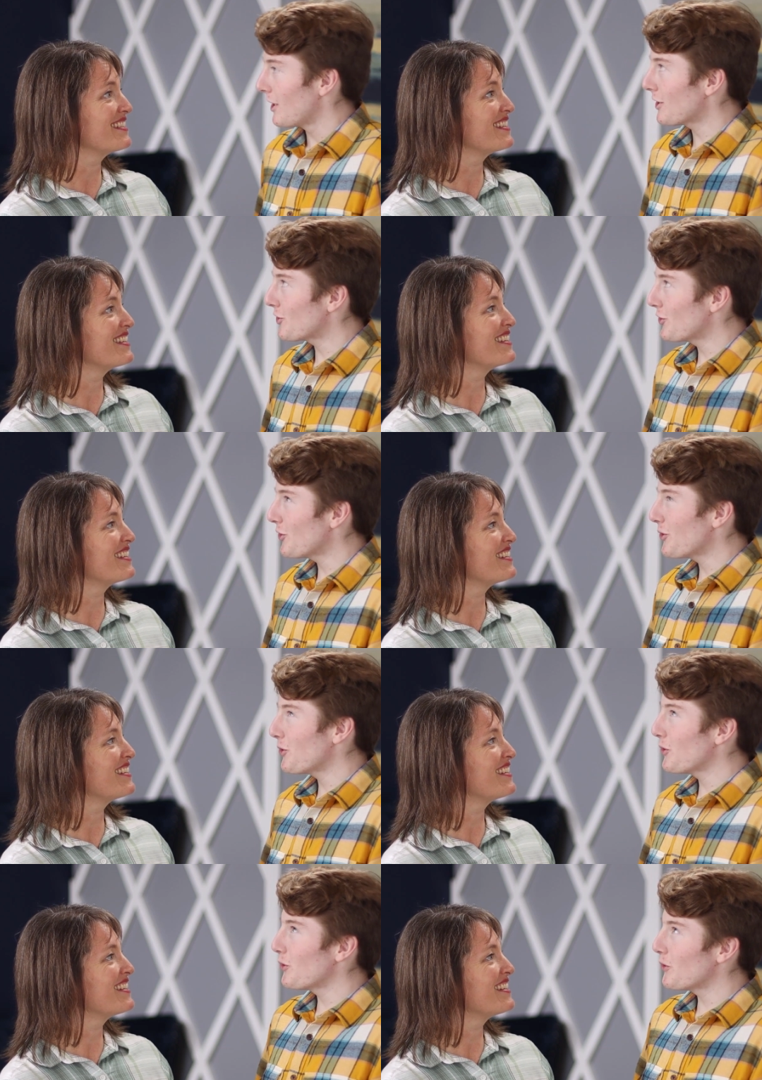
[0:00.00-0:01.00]
Speaker 1: Let's
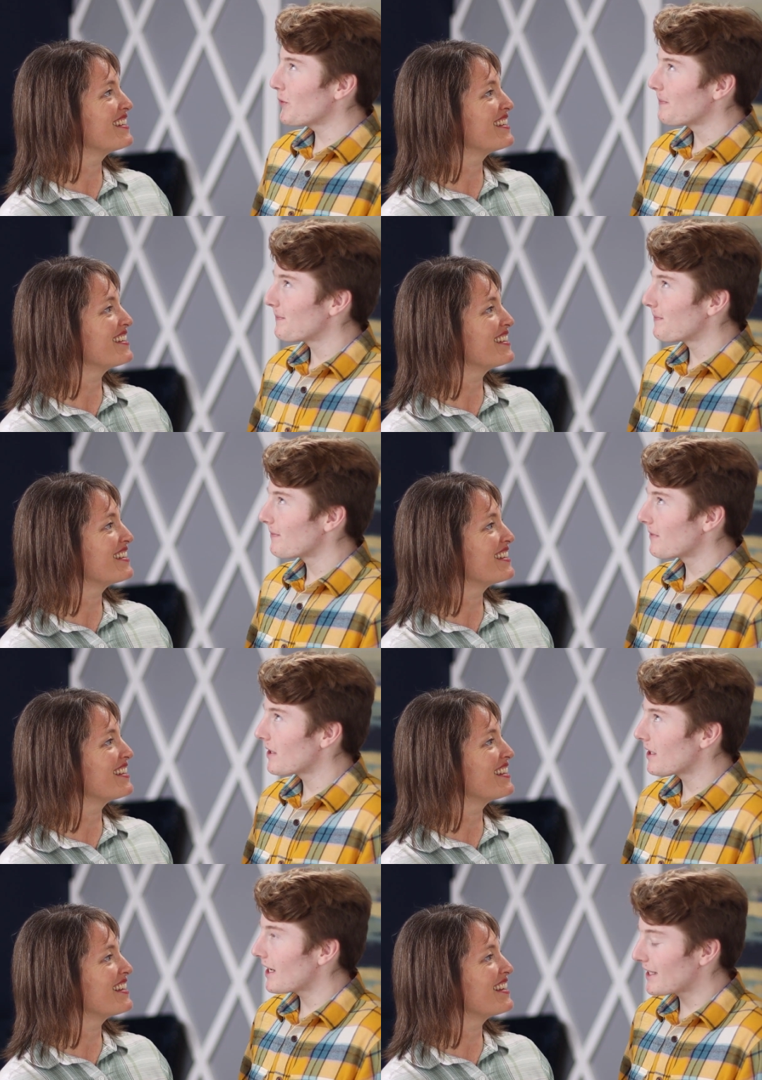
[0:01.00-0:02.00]
do
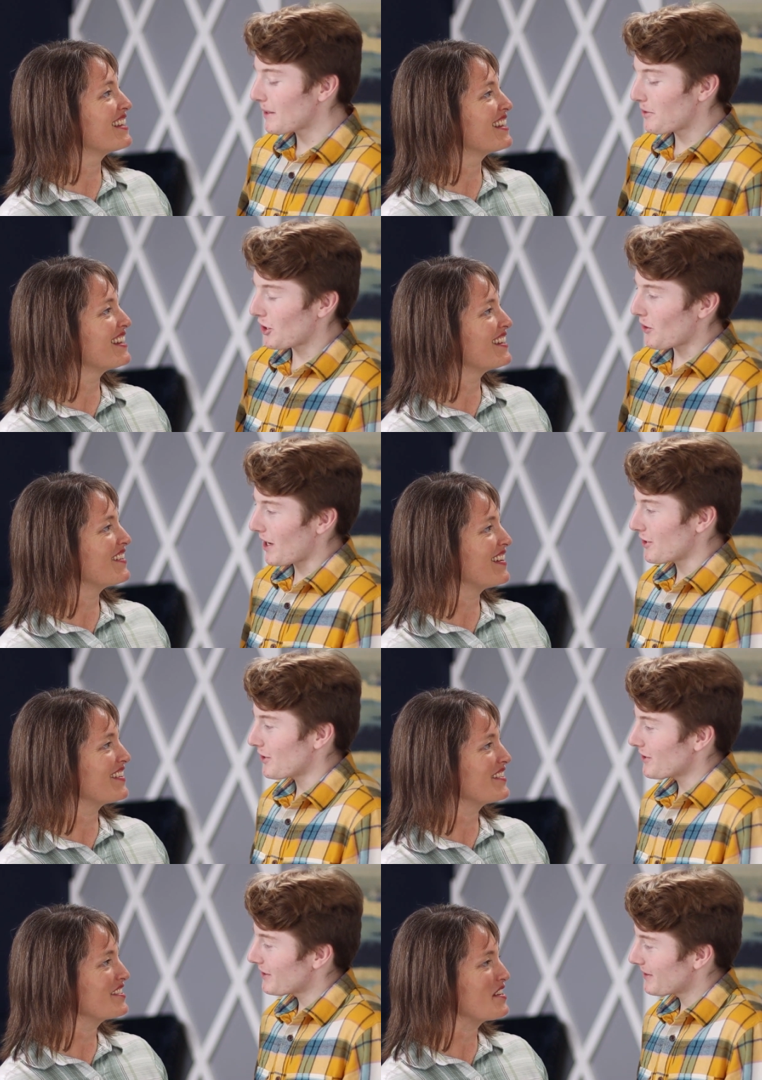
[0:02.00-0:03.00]
accepting no
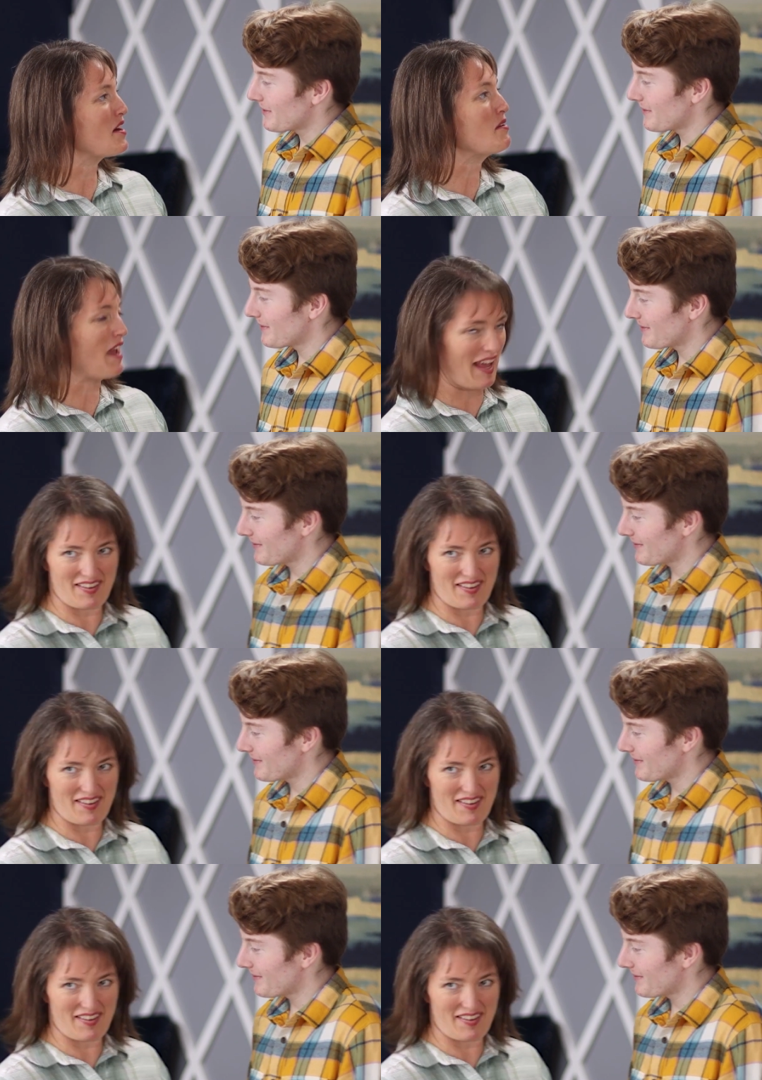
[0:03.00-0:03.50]
answers. Okay.